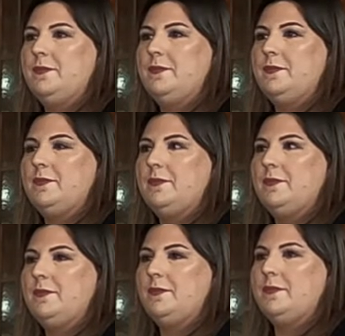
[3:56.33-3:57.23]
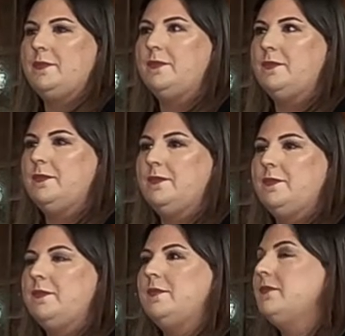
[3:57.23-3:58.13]

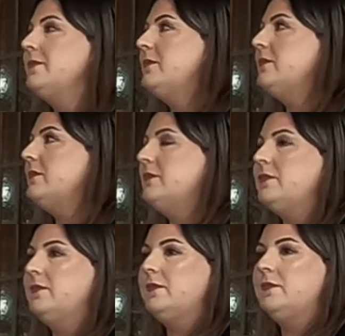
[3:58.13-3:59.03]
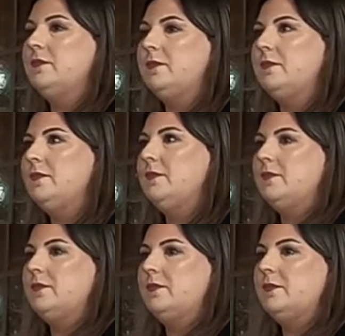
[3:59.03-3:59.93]

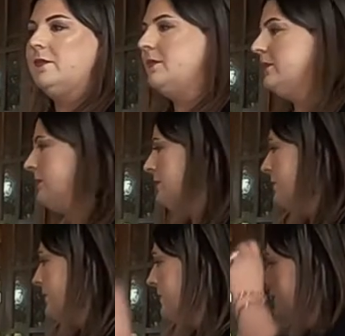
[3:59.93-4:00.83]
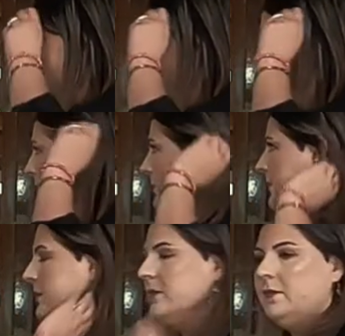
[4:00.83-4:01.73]

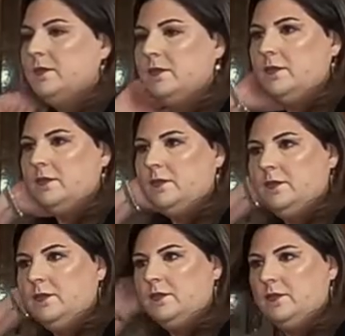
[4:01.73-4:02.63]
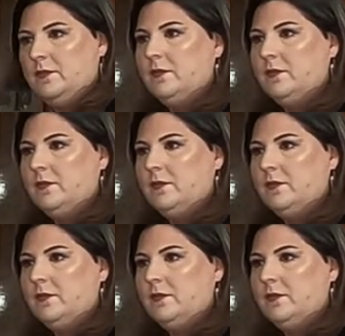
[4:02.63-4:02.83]
No words are spoken by the person on screen.